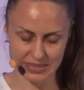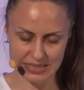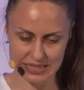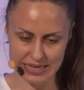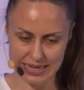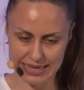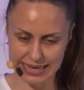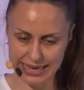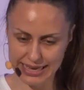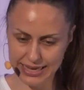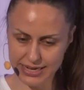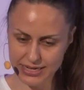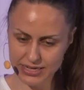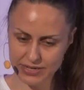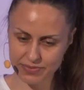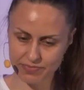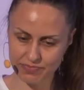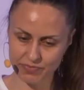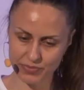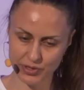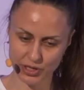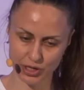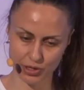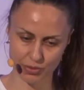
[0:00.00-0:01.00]
again,
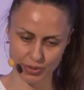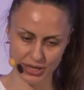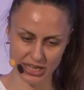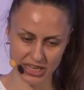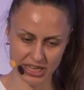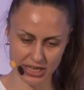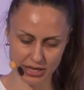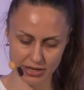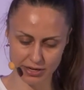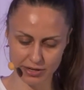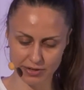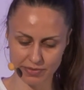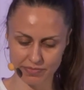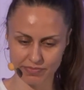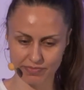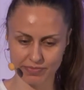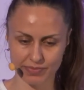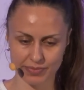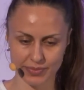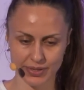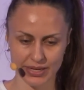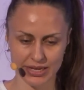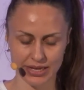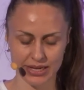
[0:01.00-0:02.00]
going here
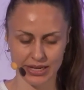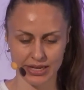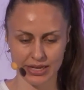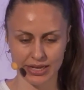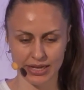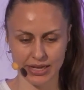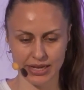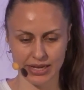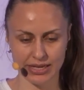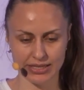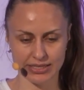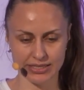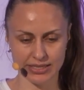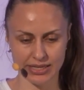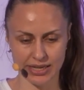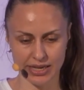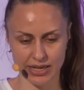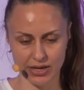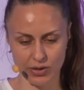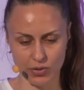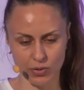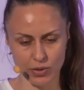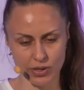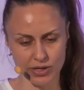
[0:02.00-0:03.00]
and say
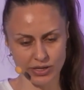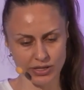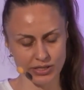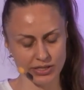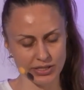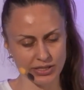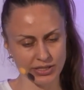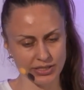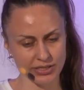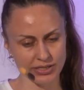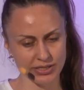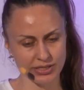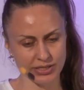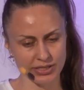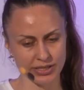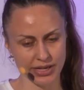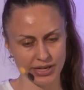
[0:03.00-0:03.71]
Quarkus